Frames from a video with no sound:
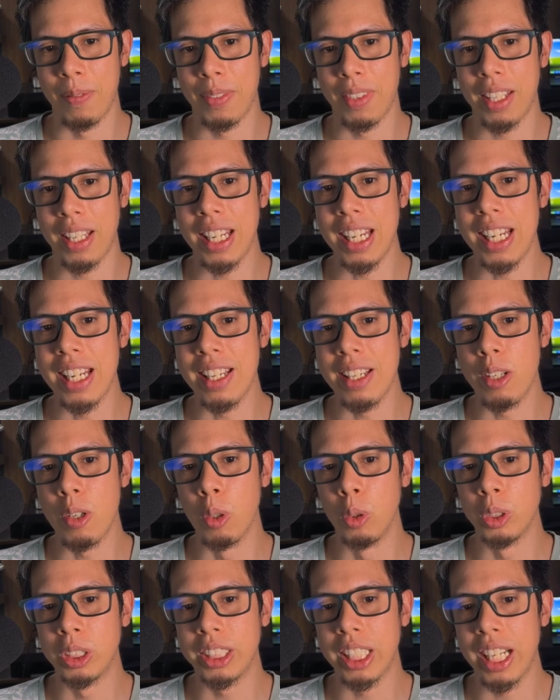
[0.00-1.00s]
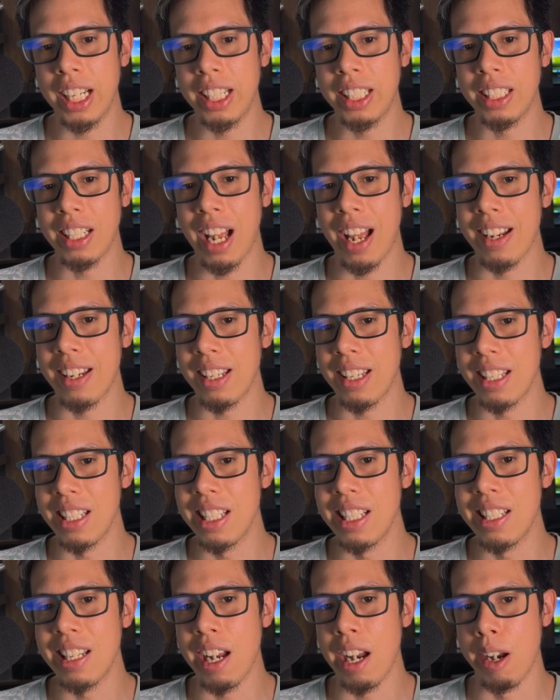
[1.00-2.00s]
in USA and
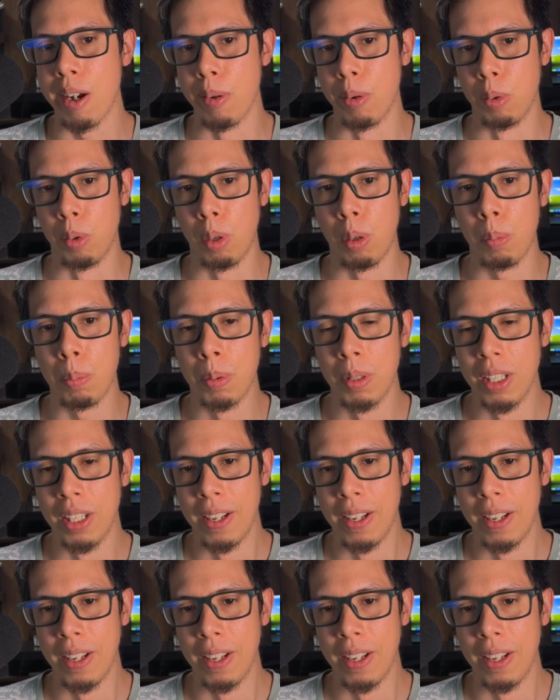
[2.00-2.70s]
in Europe.